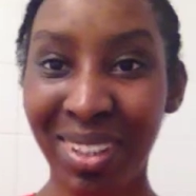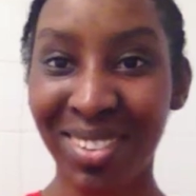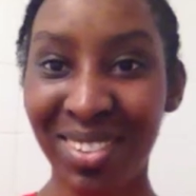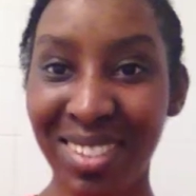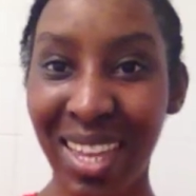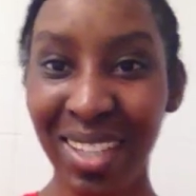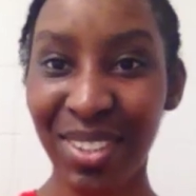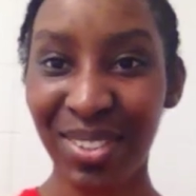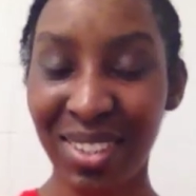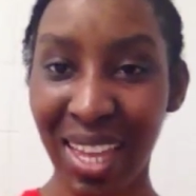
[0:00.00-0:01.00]
Tuesday,
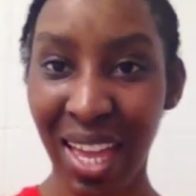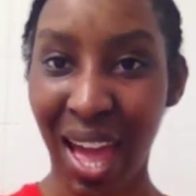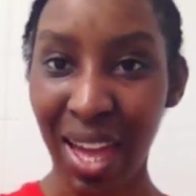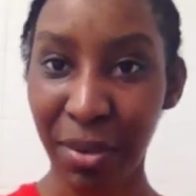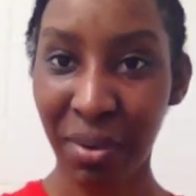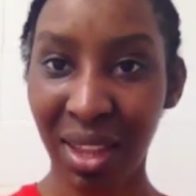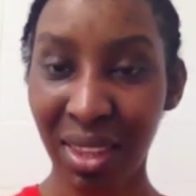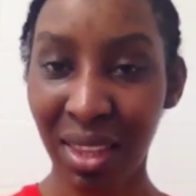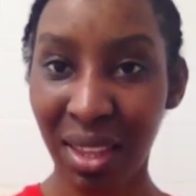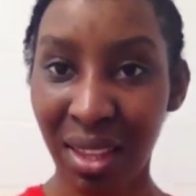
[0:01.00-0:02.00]
so today I
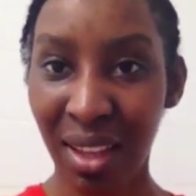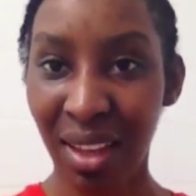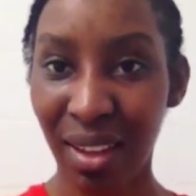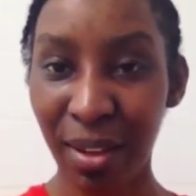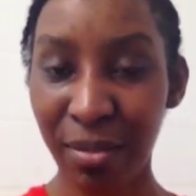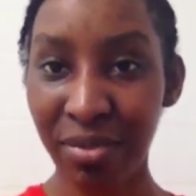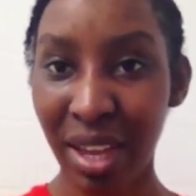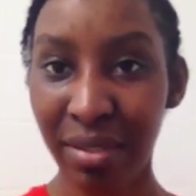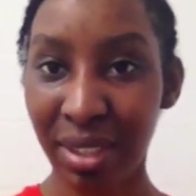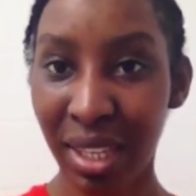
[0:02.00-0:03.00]
ran uh,
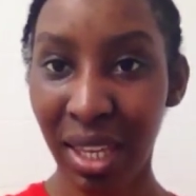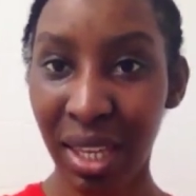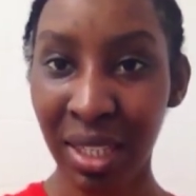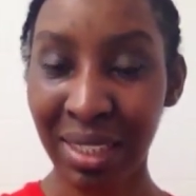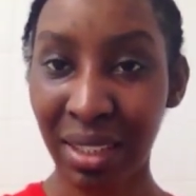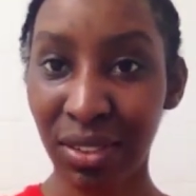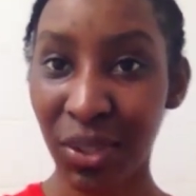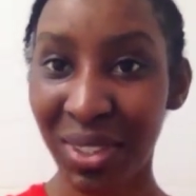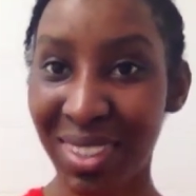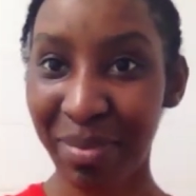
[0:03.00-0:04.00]
5k in
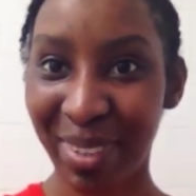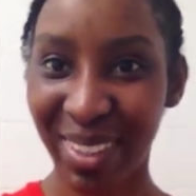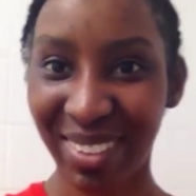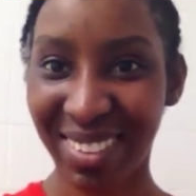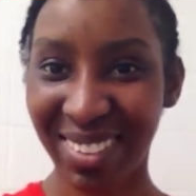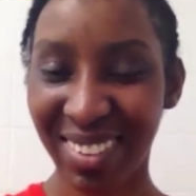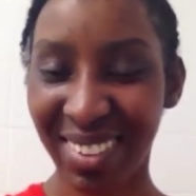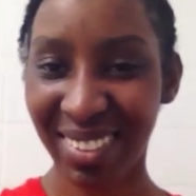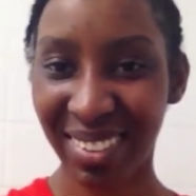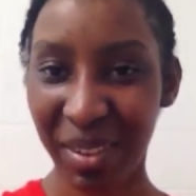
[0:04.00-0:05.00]
30 minutes,
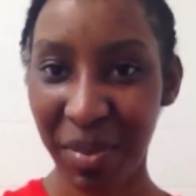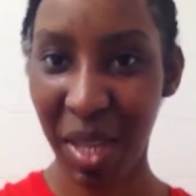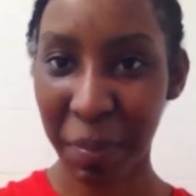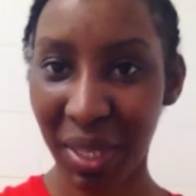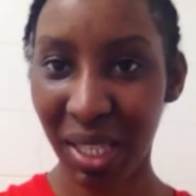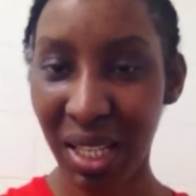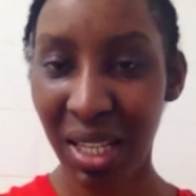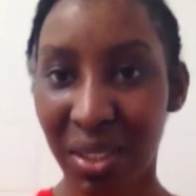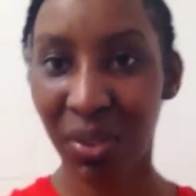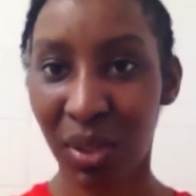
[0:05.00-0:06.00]
so I'm happy.
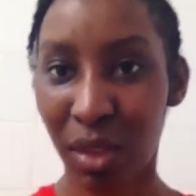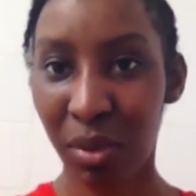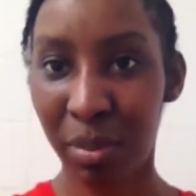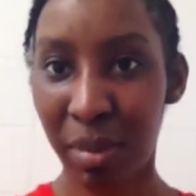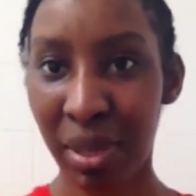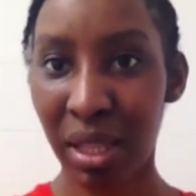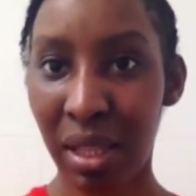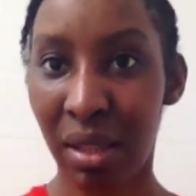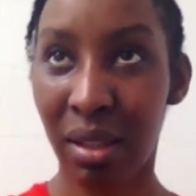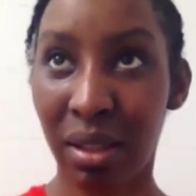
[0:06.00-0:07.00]
So that will be my
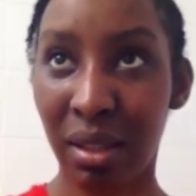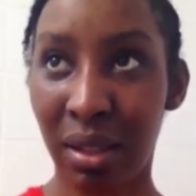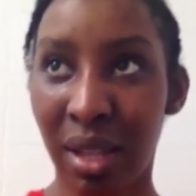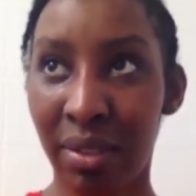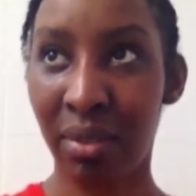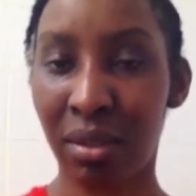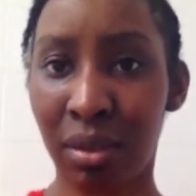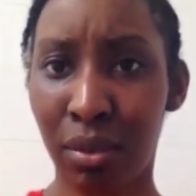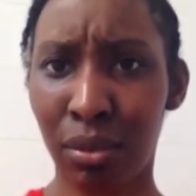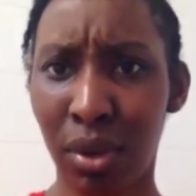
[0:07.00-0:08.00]

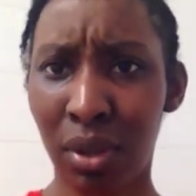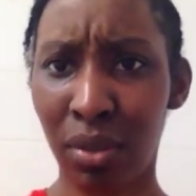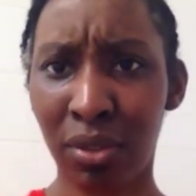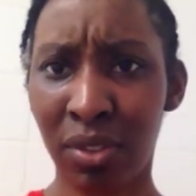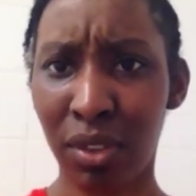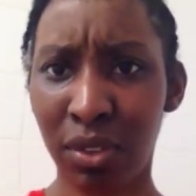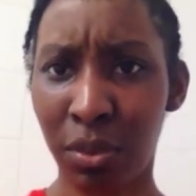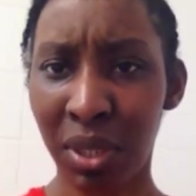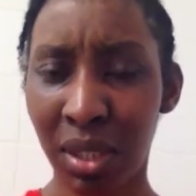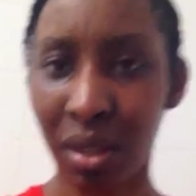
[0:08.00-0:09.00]
last run of this
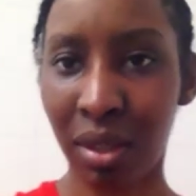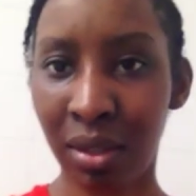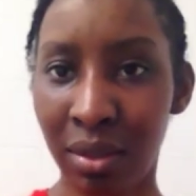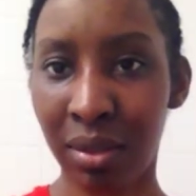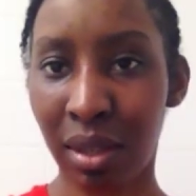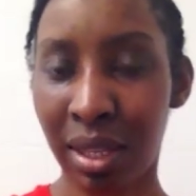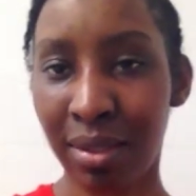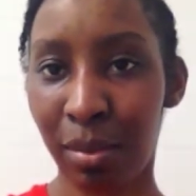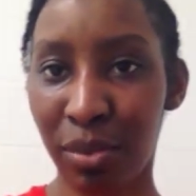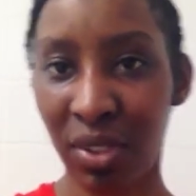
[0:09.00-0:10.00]
week, and
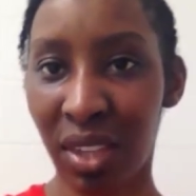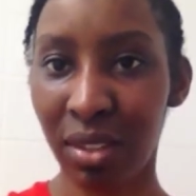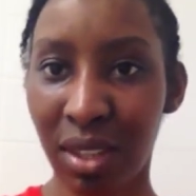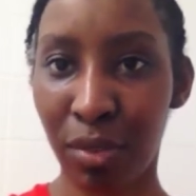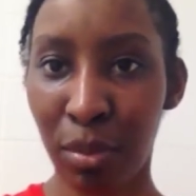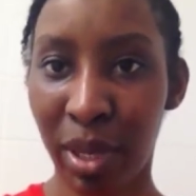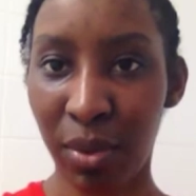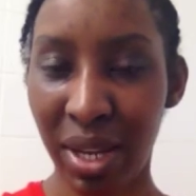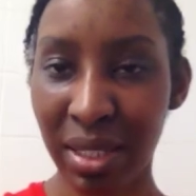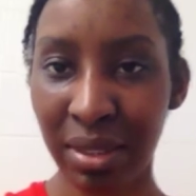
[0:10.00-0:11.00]
except for Saturday for my
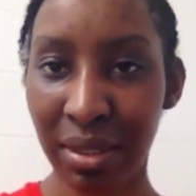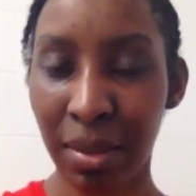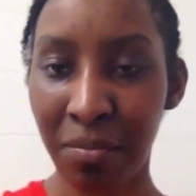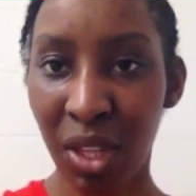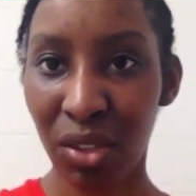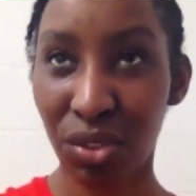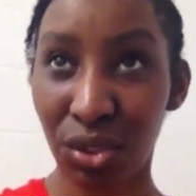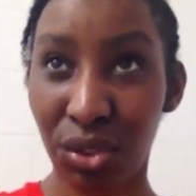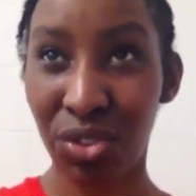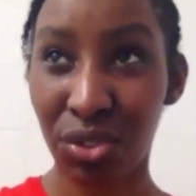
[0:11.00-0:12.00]
race.
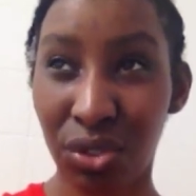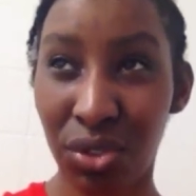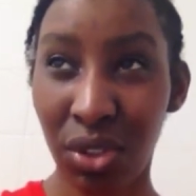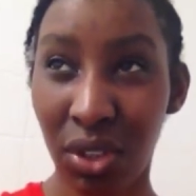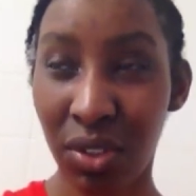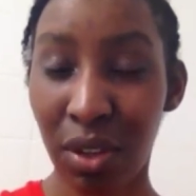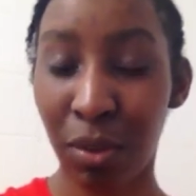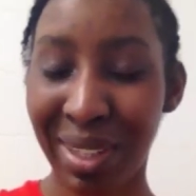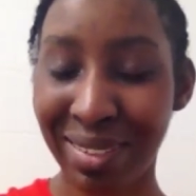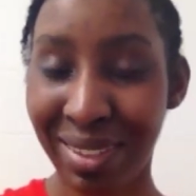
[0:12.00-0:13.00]
So thir uh,
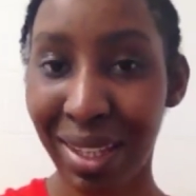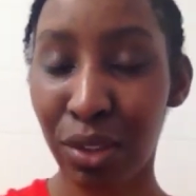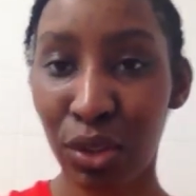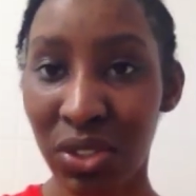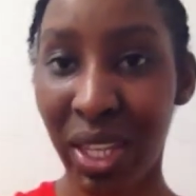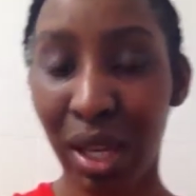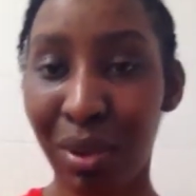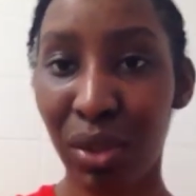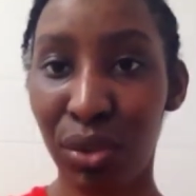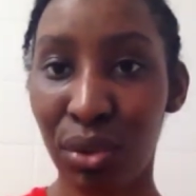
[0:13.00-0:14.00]
Wednesday, Thursday, I
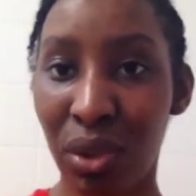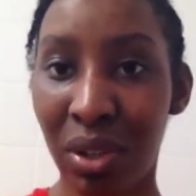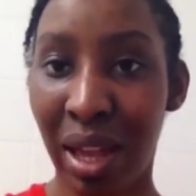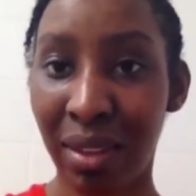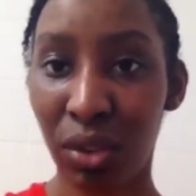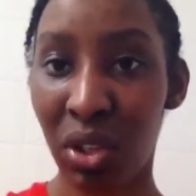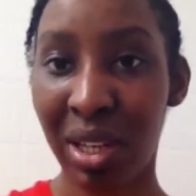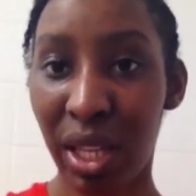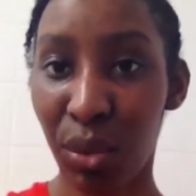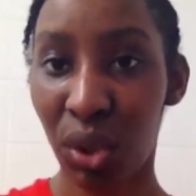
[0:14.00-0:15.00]
will do uh, either a
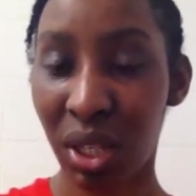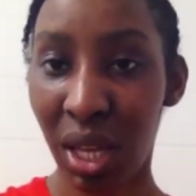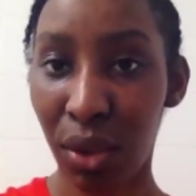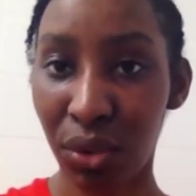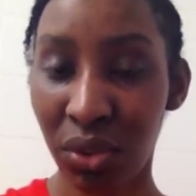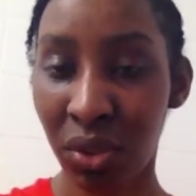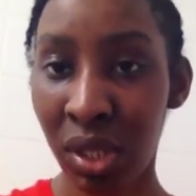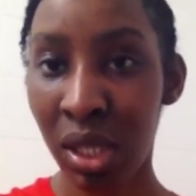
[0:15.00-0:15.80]
leg workout